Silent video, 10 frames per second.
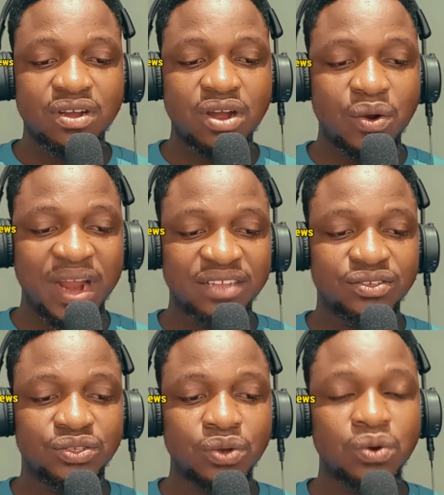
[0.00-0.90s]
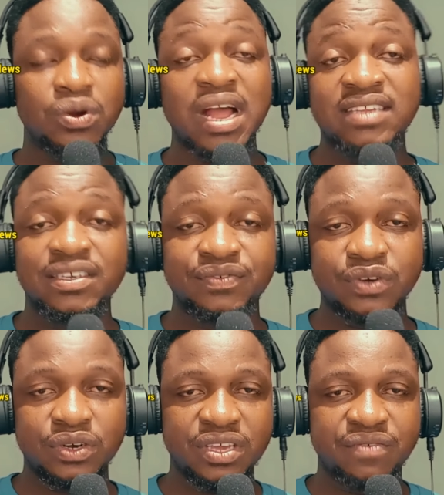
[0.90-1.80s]
All right, so
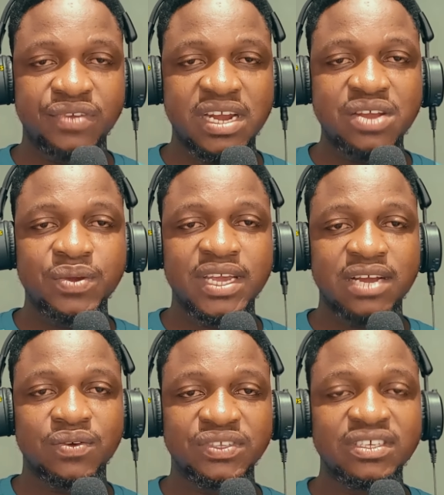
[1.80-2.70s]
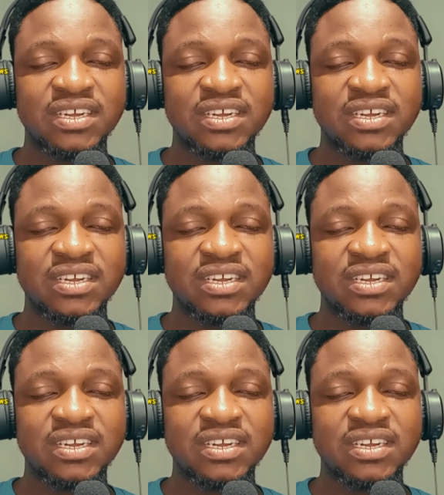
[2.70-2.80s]
Atefo, if you are new here, consider